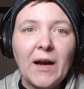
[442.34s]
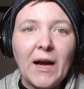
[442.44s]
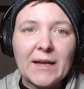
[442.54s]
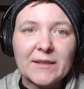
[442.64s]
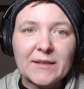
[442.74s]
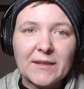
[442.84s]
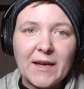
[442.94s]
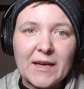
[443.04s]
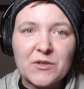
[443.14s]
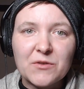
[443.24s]
and
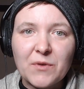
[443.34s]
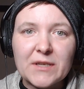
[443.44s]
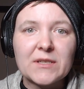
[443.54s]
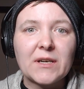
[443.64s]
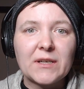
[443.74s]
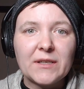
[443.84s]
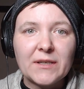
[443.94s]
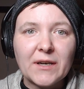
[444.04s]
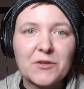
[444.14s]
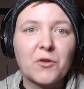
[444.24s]
as soon as
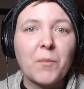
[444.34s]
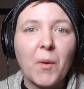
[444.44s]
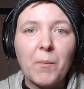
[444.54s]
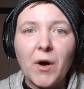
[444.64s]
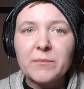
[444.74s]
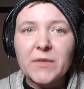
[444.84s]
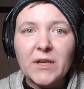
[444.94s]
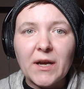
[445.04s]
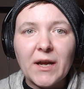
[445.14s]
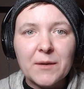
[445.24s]
I told my mom
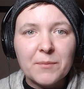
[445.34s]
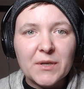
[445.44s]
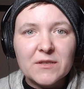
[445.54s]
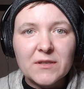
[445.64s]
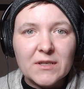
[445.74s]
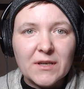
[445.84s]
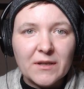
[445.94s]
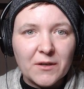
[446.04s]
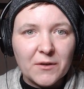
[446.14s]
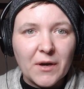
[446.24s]
that I had been to
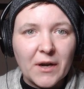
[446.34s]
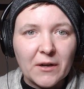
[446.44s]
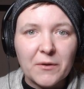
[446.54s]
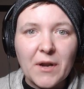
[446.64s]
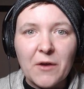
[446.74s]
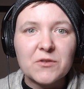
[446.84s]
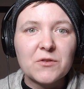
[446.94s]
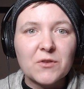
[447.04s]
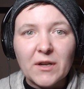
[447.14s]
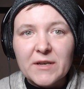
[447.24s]
had learned how to
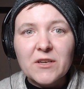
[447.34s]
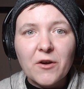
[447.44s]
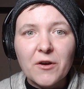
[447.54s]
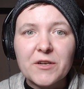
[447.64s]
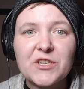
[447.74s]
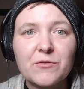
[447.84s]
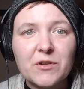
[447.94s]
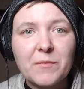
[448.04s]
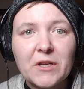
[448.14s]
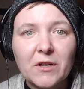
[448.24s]
use a laser cutter, she
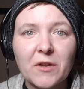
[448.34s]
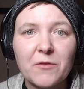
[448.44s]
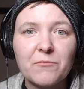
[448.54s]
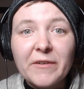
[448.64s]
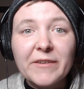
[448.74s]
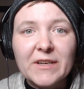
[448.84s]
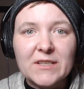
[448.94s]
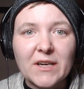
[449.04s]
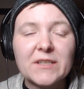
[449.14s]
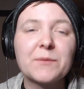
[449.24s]
was immediately very
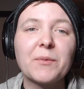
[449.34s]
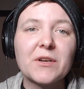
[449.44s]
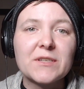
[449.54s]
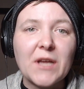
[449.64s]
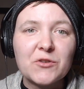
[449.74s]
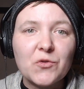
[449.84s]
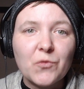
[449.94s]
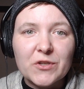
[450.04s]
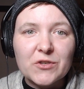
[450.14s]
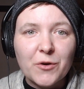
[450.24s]
excited, because now she
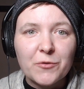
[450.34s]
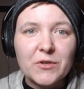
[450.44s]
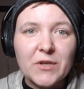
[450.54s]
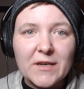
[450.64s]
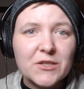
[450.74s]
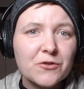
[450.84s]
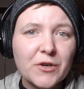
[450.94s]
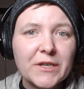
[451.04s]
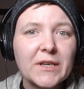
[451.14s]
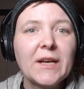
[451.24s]
wants her own dice
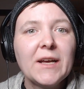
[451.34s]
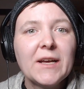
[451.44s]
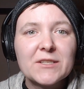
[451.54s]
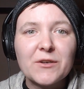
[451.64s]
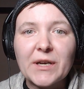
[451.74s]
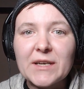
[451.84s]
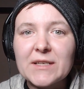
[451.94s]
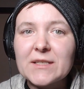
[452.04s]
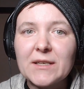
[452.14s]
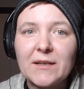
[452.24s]
tray. So I
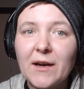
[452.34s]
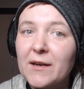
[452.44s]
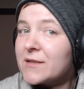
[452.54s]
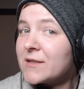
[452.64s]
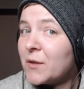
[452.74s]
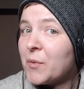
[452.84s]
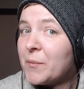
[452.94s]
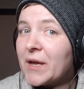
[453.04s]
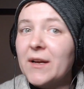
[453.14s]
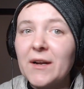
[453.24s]
guess I'll be
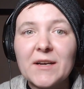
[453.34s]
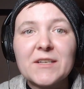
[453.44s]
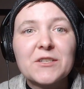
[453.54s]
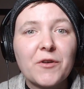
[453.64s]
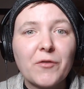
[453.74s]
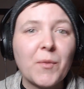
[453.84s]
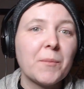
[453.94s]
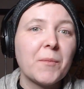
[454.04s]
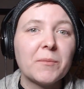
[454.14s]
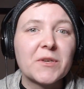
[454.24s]
making a dice tray for my
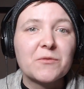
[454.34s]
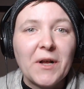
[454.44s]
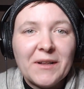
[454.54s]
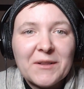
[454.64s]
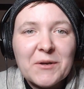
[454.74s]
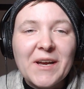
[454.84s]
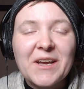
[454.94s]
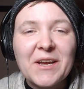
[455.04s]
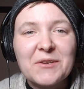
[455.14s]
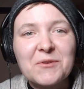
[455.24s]
mom as well,
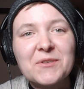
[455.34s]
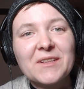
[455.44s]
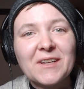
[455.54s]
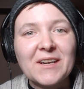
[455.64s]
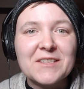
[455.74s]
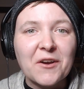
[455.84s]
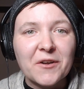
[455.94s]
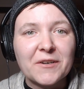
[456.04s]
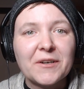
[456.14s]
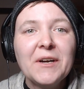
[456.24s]
using the laser
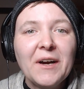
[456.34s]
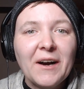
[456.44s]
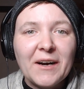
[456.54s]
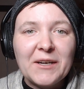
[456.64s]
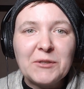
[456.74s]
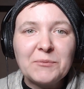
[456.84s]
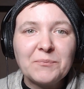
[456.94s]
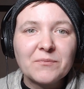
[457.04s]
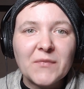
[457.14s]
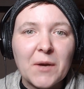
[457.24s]
cutter.
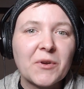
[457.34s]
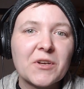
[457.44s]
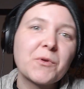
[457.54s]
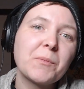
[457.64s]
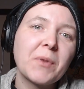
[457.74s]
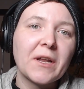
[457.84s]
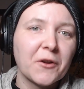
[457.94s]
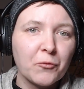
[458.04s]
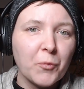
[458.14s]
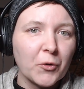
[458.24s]
Because we play a
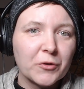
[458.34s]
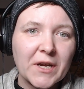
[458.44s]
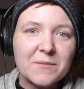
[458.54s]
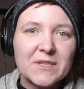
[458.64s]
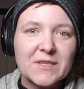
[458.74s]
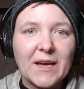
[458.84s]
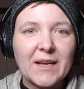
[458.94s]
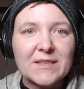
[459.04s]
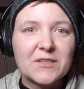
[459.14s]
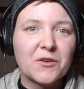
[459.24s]
lot of board games,
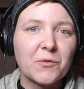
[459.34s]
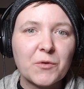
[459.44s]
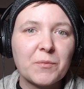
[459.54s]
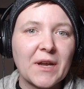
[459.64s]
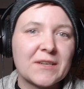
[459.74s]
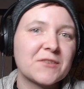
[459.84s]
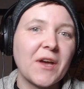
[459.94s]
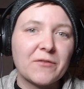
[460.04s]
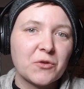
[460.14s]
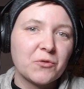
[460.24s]
and so it would be nice to
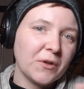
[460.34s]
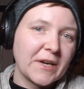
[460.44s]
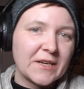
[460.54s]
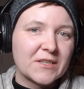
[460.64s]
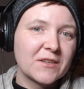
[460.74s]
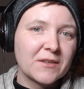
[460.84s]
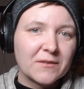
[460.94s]
have a cool dice